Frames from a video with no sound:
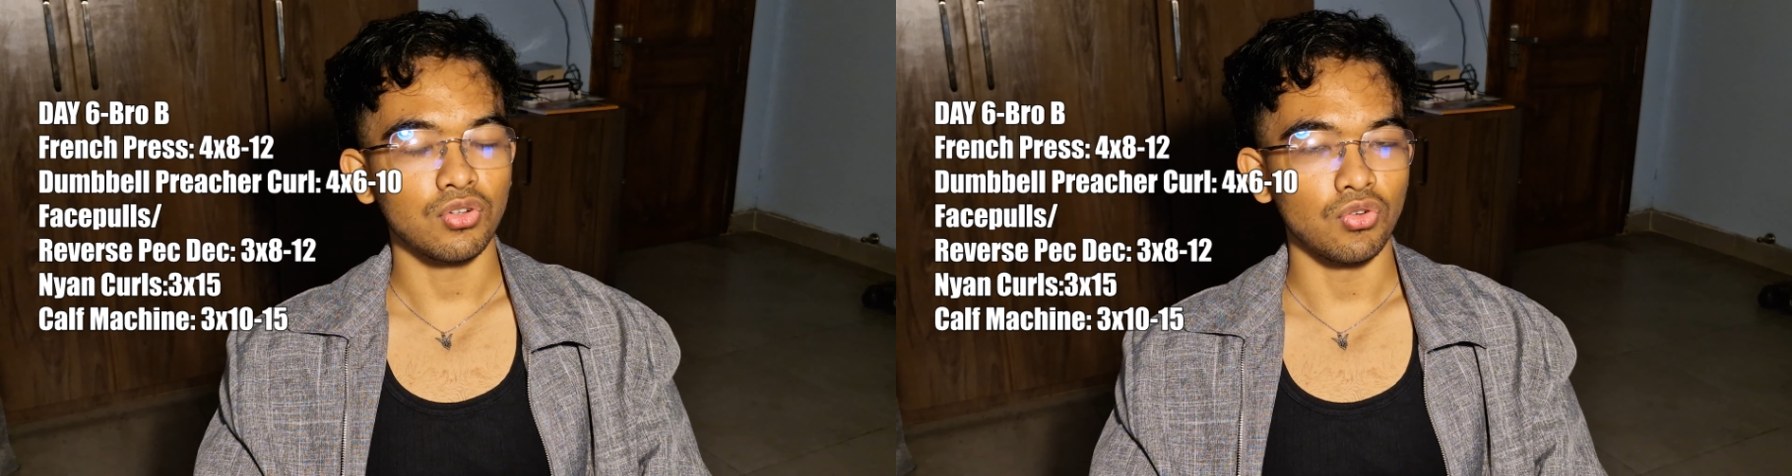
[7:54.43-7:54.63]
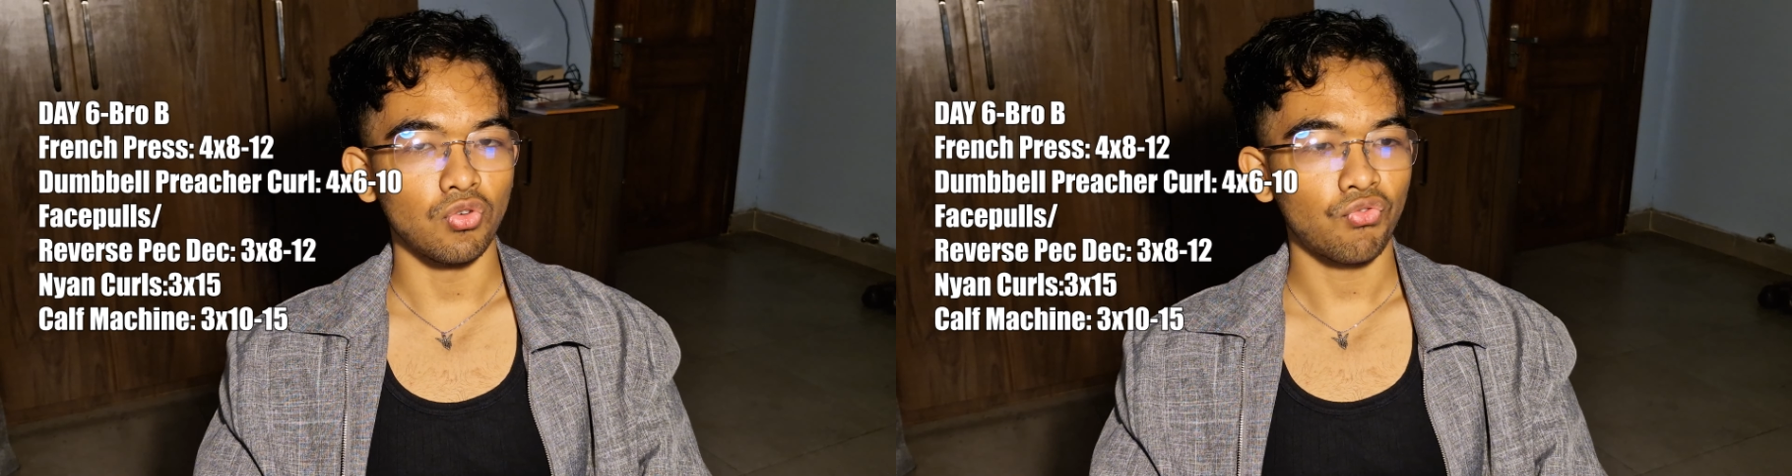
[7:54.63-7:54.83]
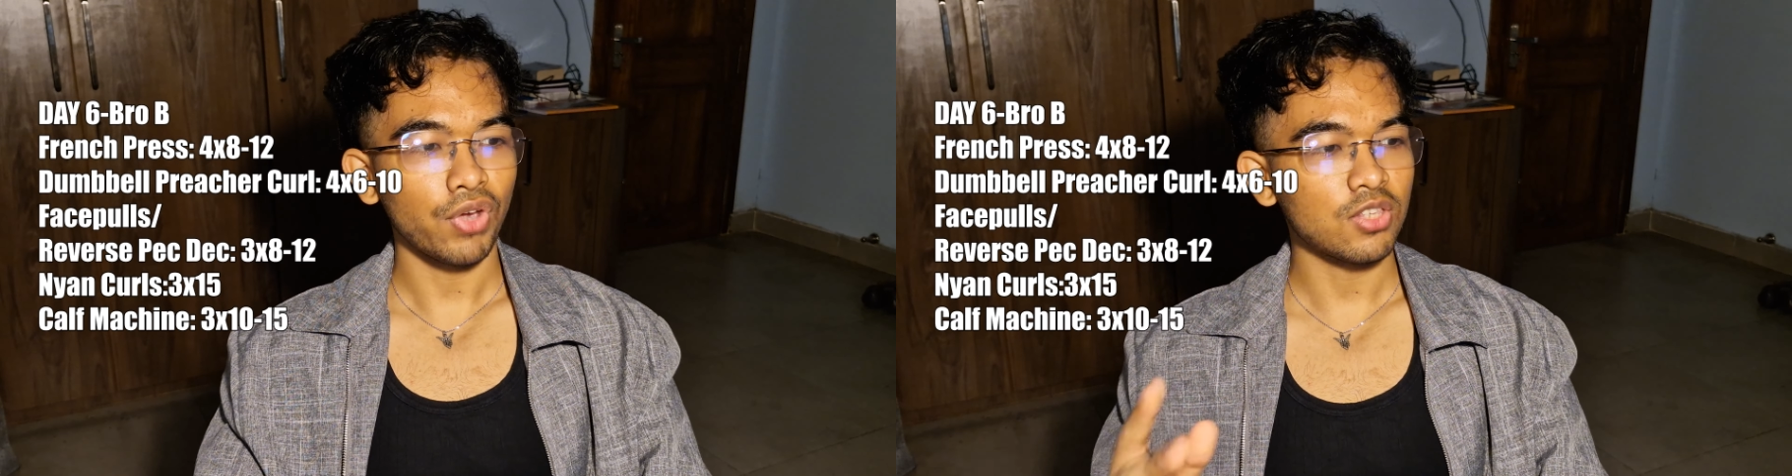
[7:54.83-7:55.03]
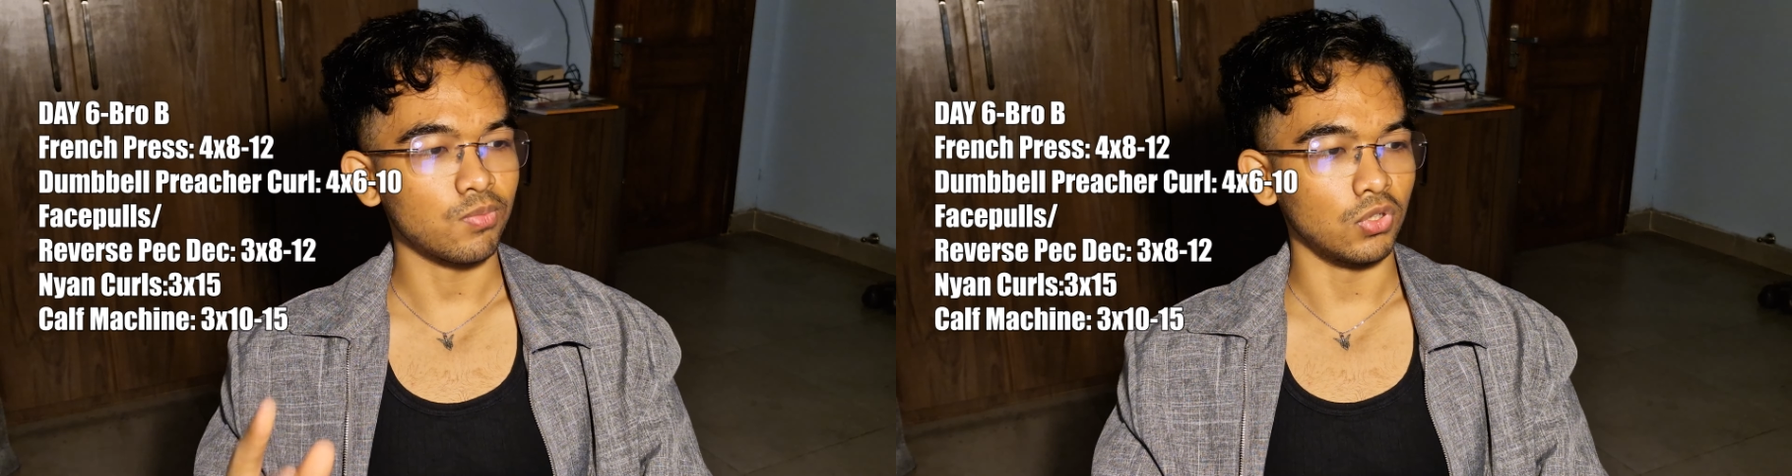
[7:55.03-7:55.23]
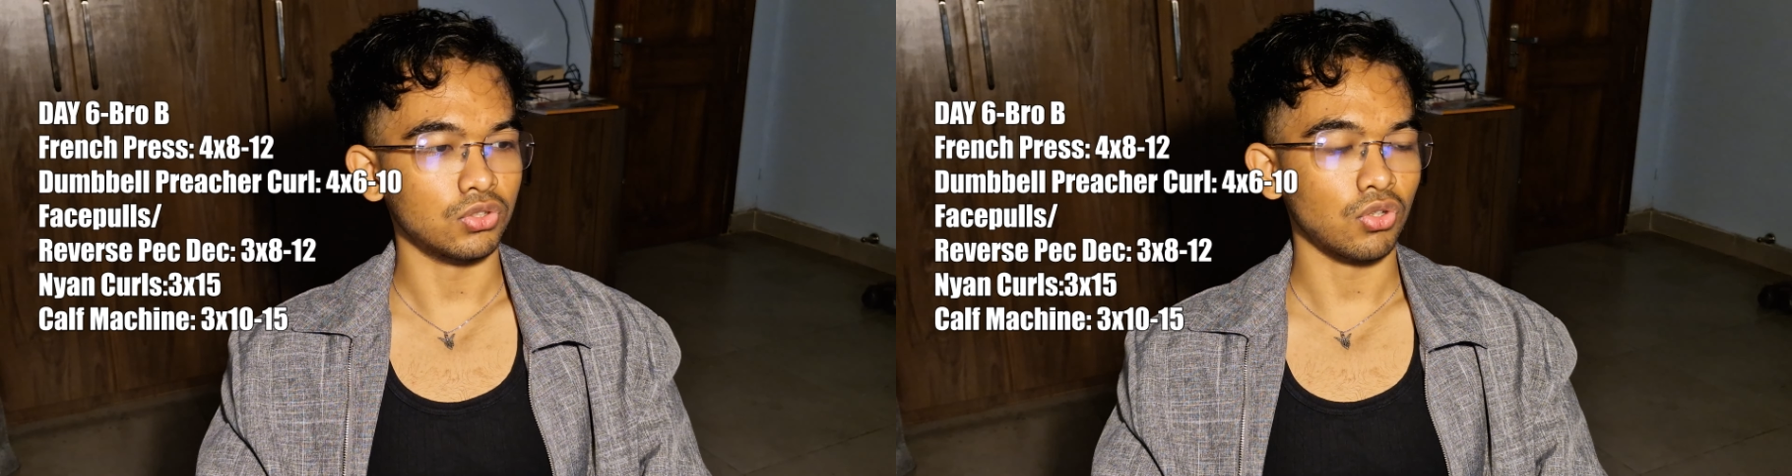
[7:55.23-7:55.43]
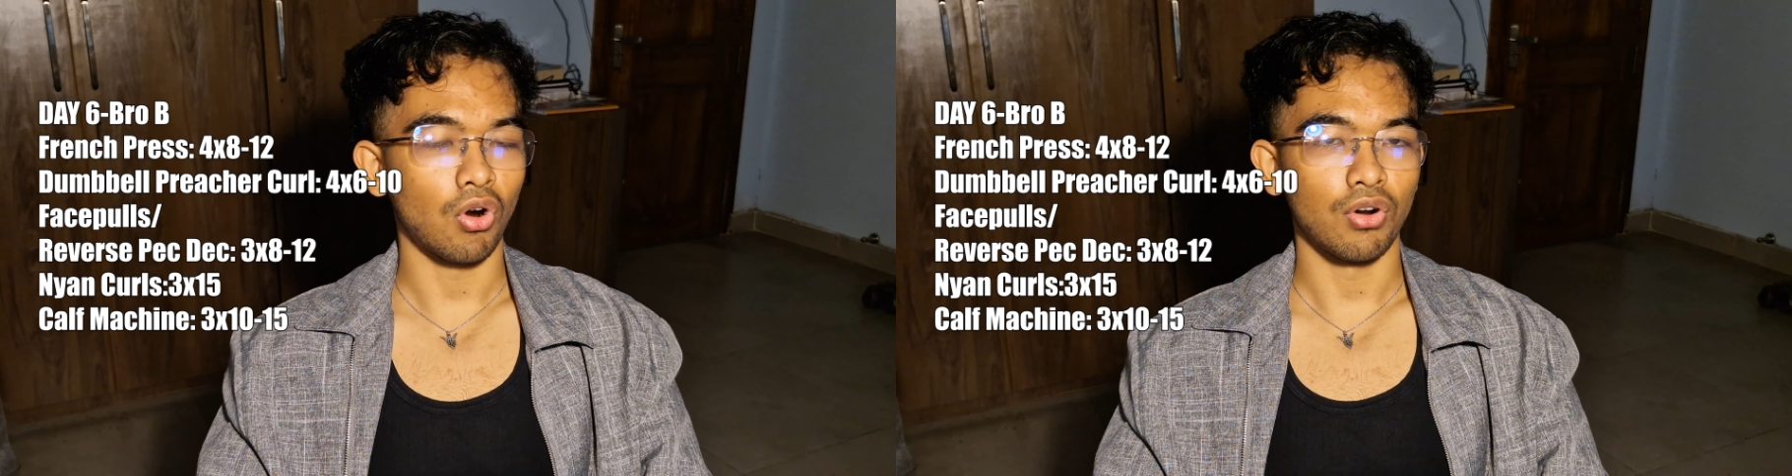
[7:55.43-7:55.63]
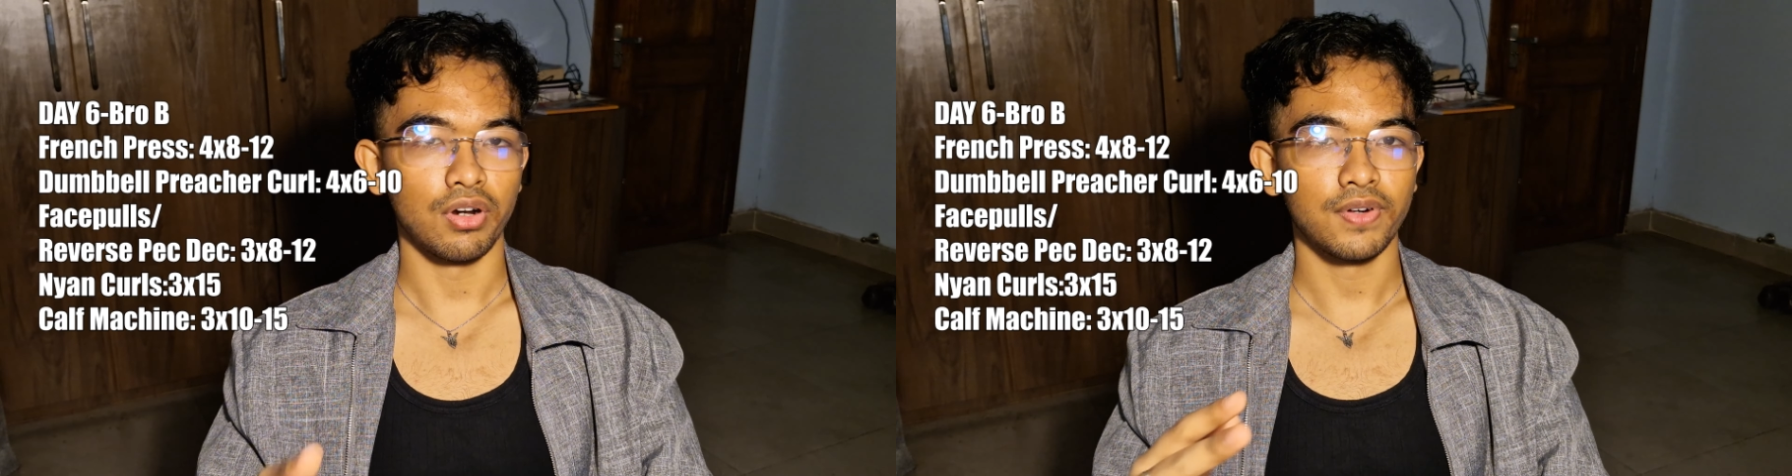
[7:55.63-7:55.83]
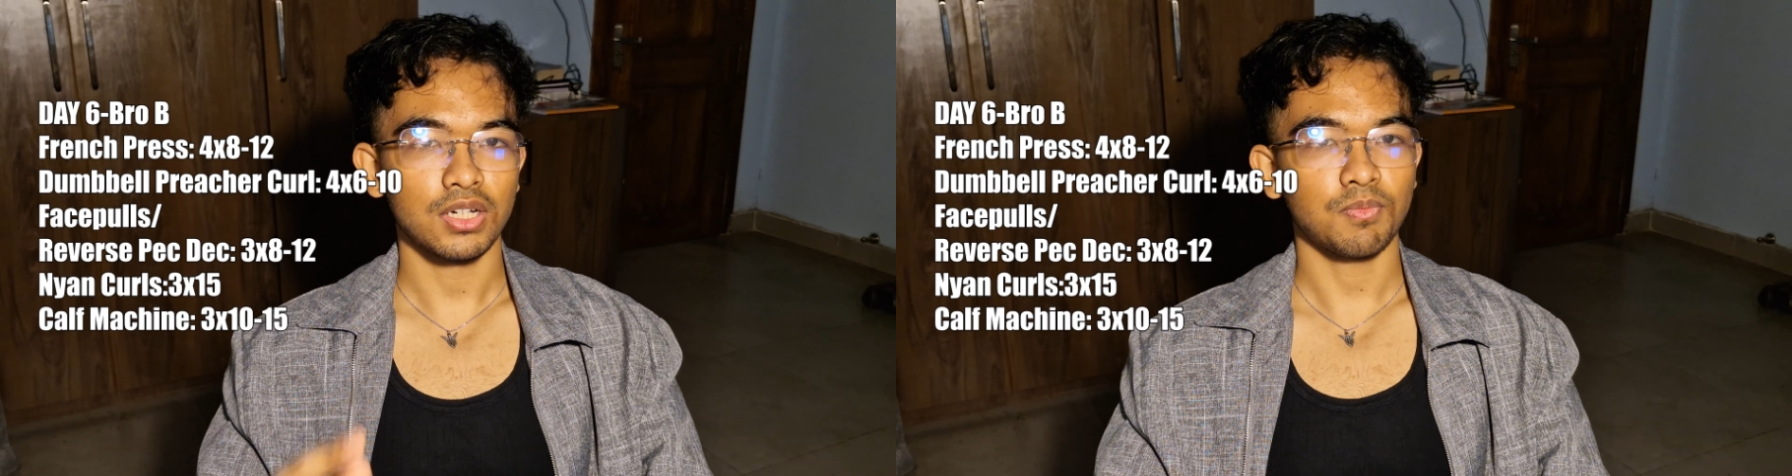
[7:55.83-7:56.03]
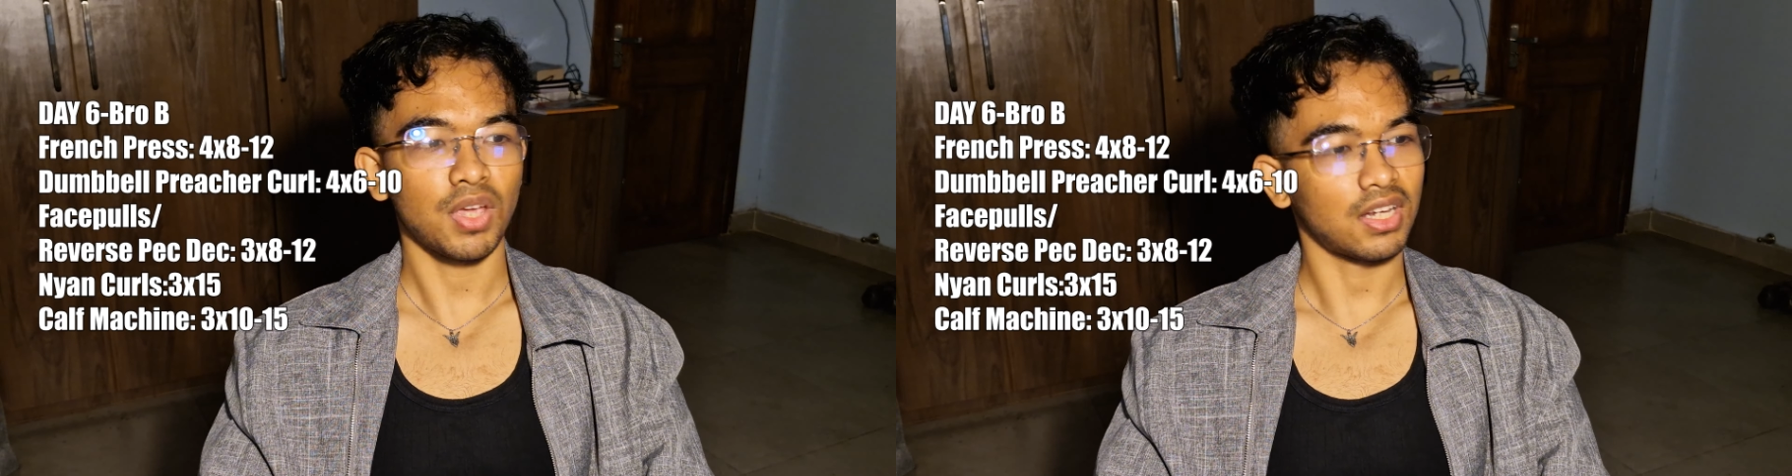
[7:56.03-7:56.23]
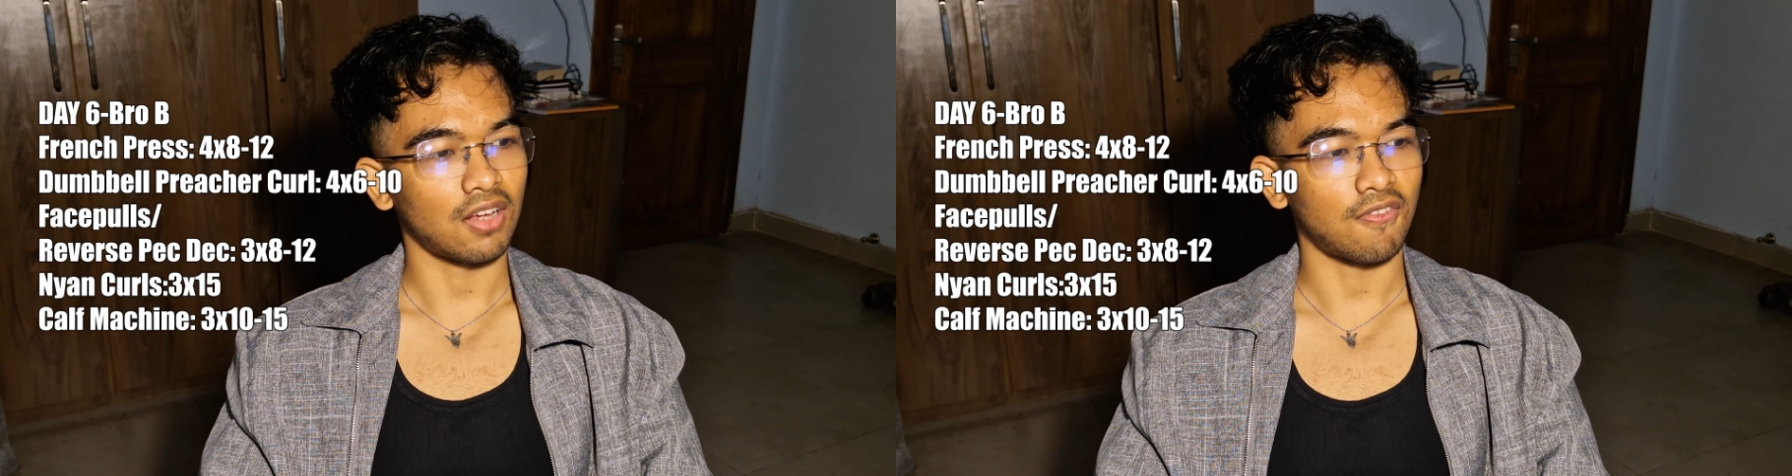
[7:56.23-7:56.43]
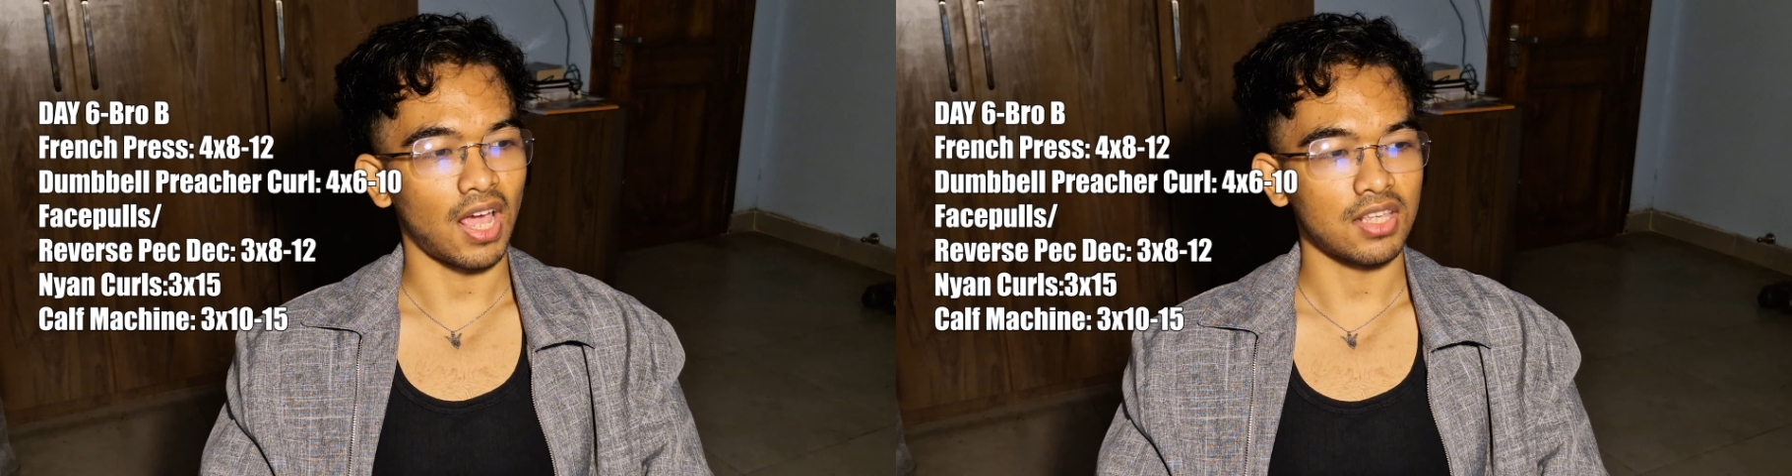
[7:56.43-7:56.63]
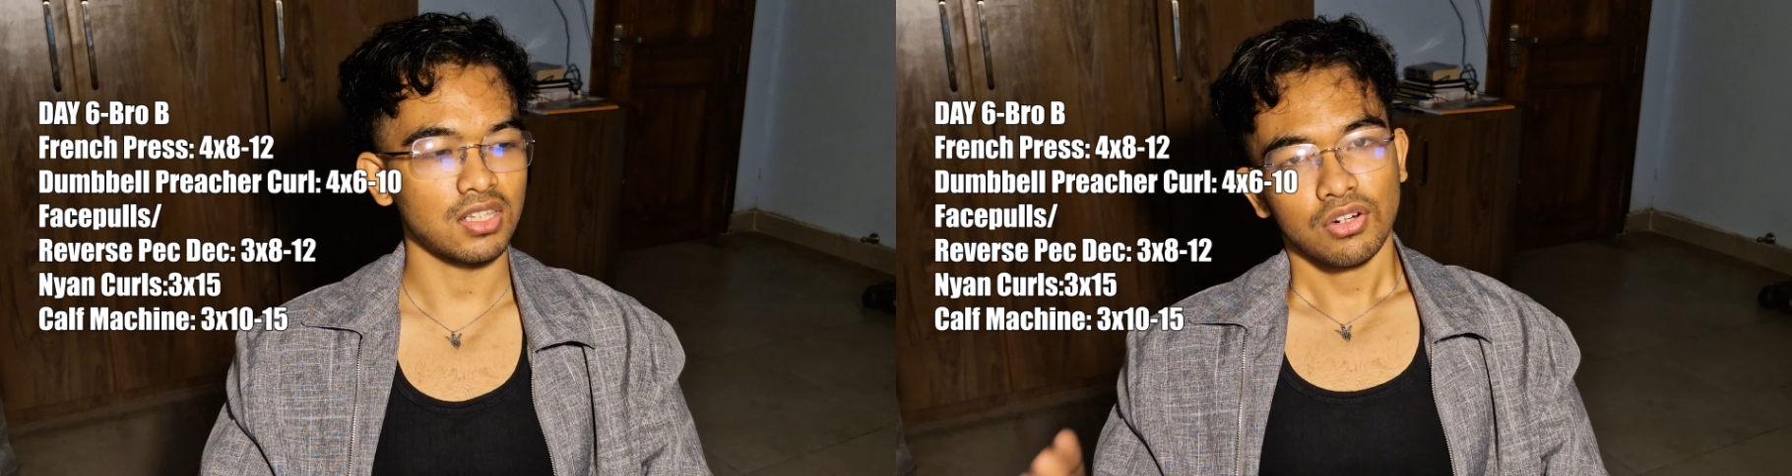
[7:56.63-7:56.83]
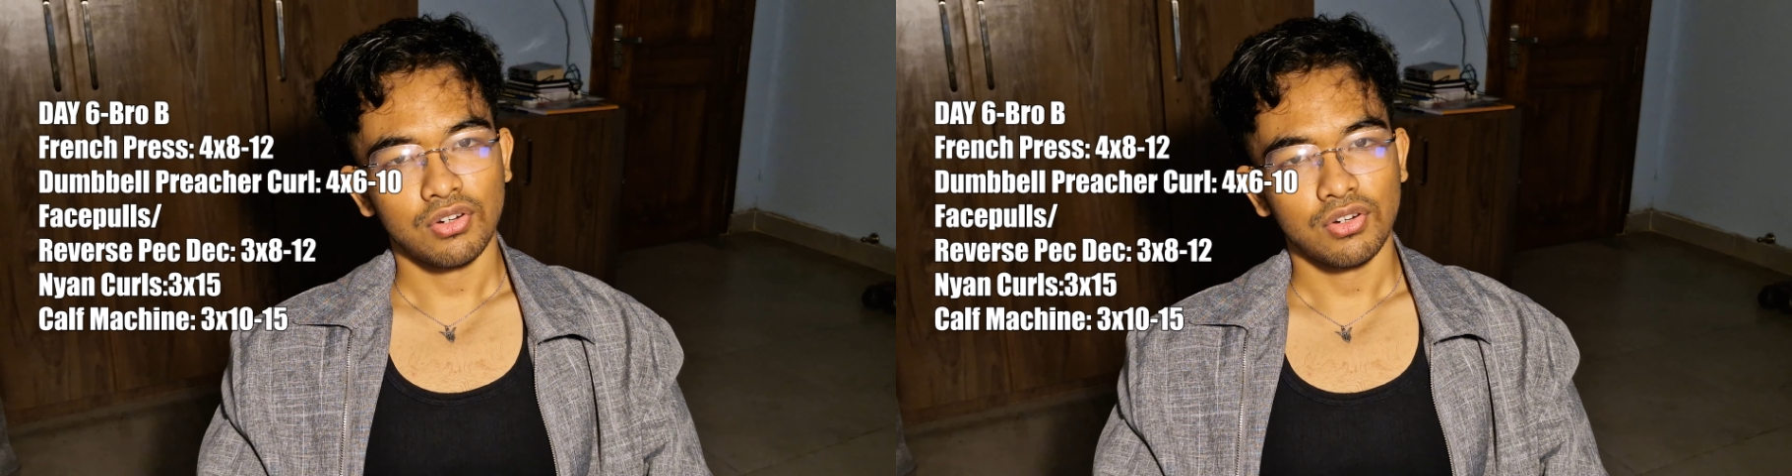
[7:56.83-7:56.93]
to face pulls or reverse pec deck flies,